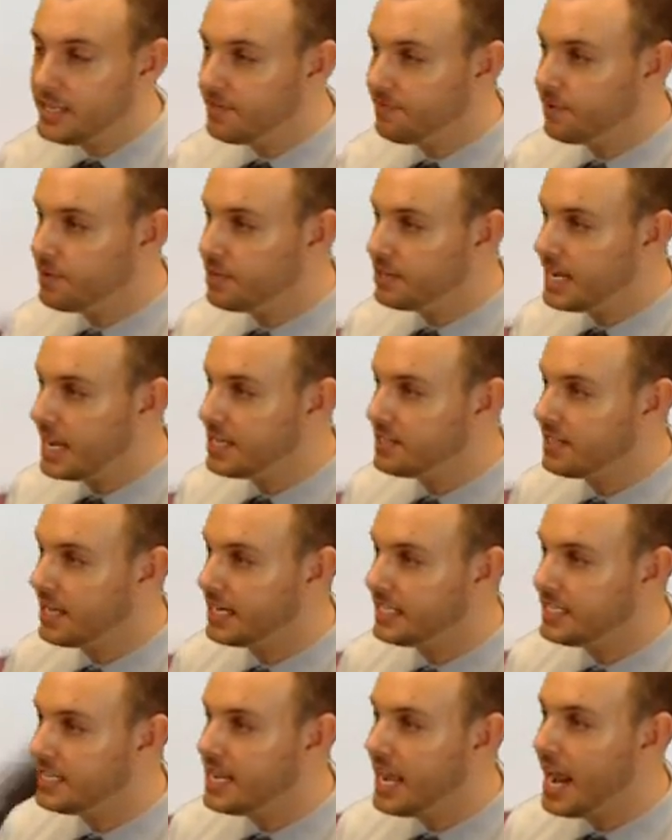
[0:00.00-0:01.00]
different on days
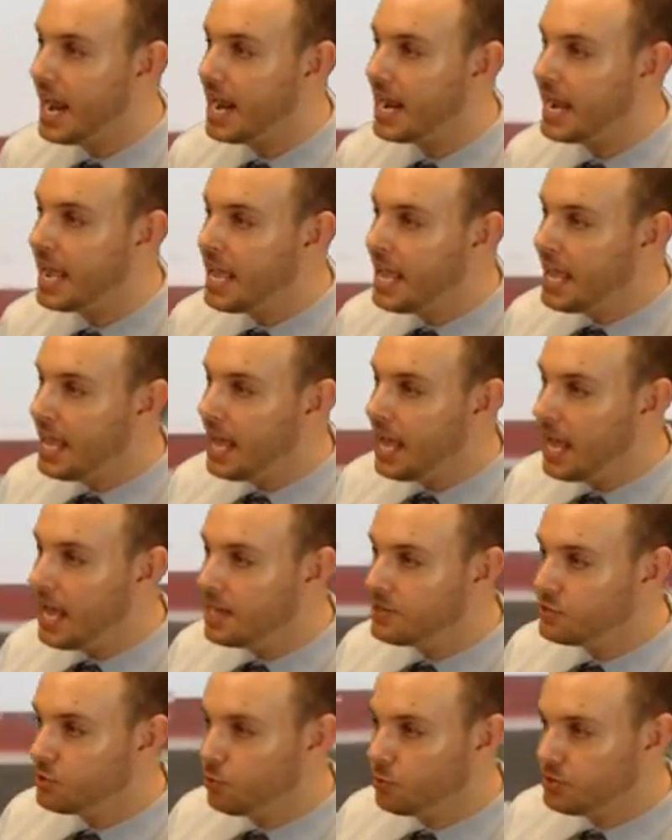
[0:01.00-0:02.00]
like today.
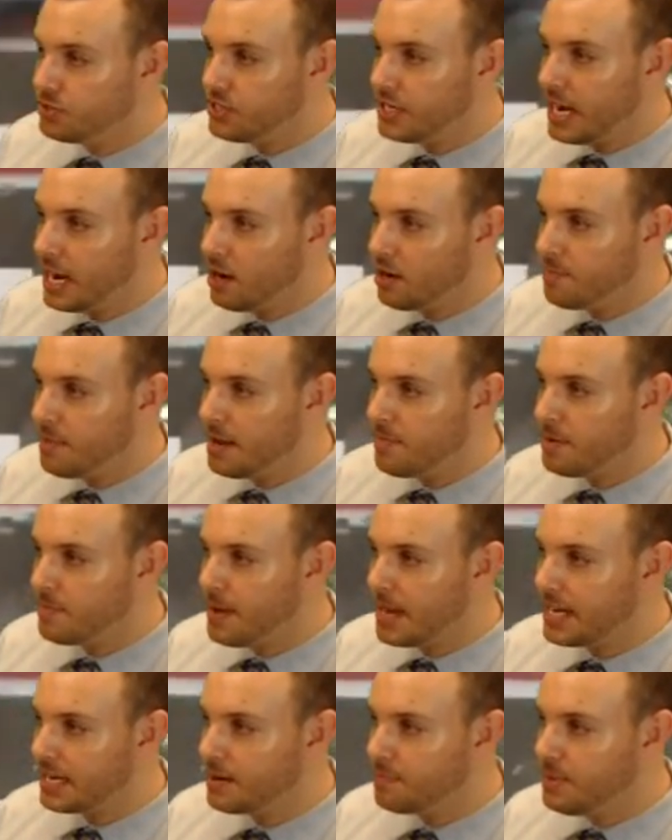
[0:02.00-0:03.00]
So we'll see. Aaron may be
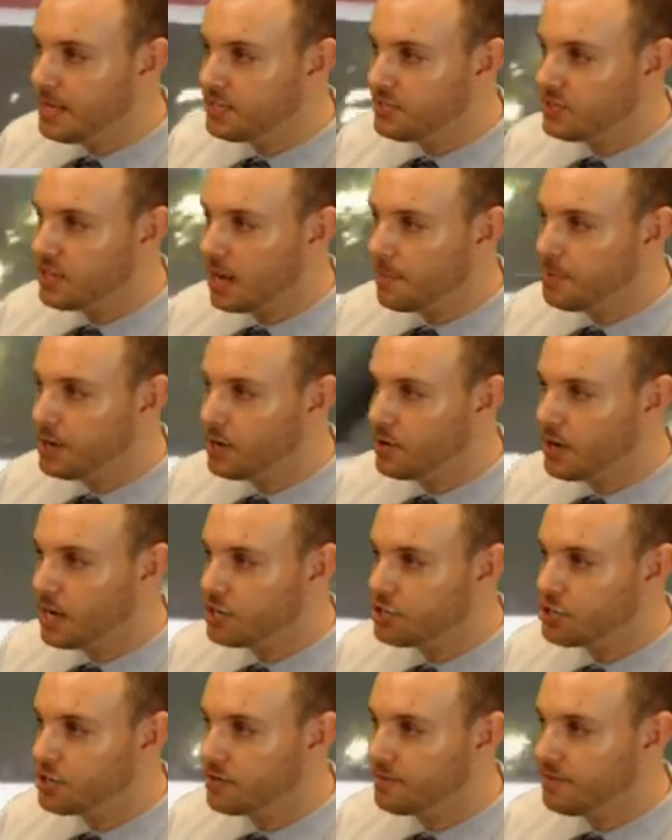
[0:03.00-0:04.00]
making a pit stop here.
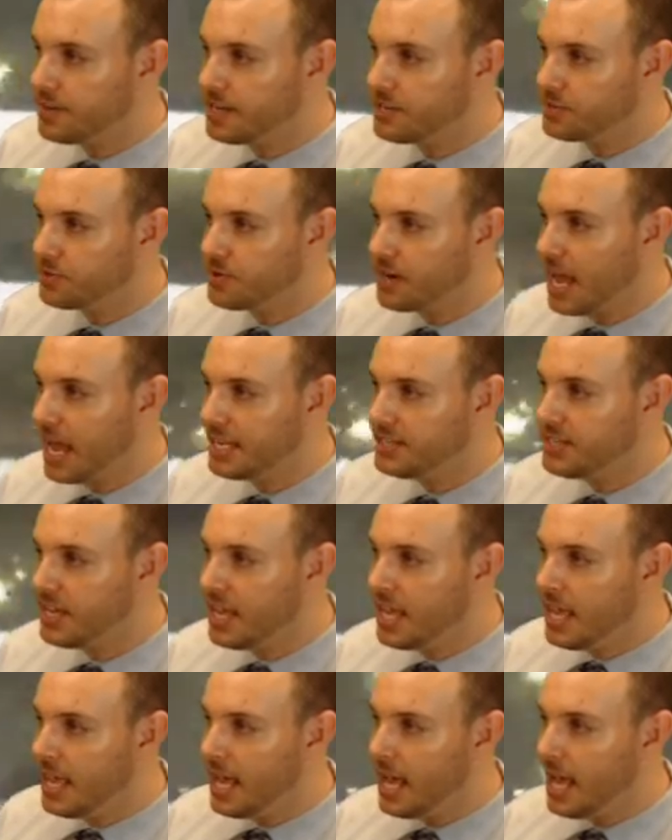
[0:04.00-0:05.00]
Not sure if he is or
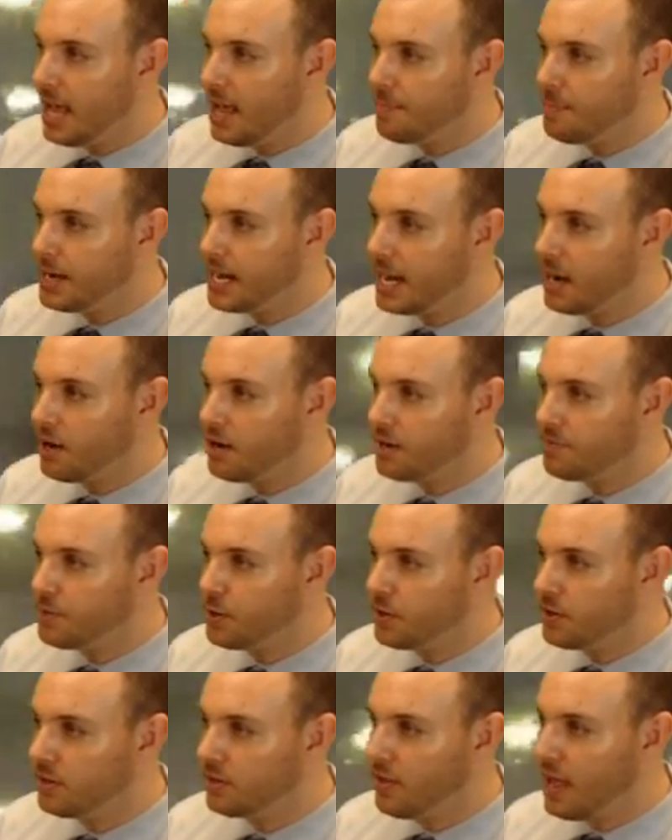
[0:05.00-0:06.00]
not. But Aaron,
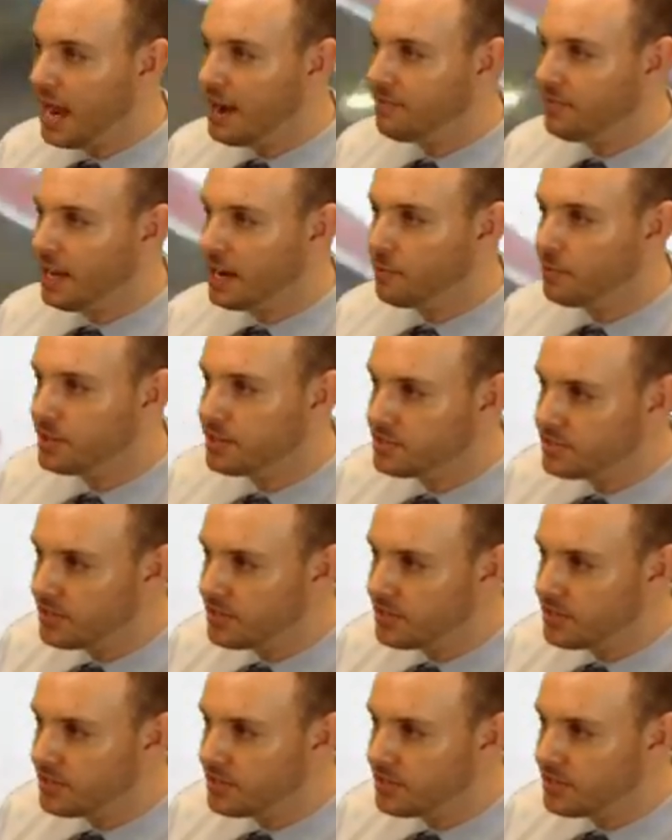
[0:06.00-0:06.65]
if you're on the live line with